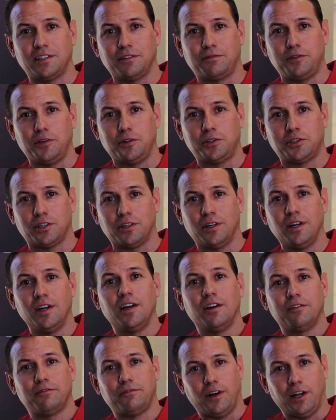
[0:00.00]
in the future.
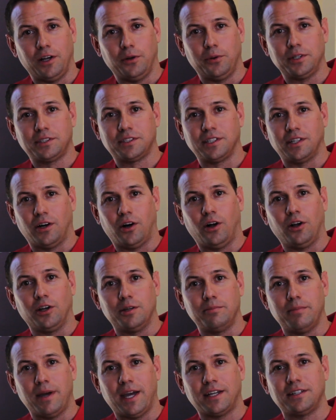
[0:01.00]
Follow us at
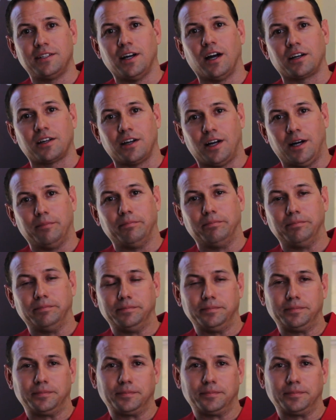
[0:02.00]
allinmag.com.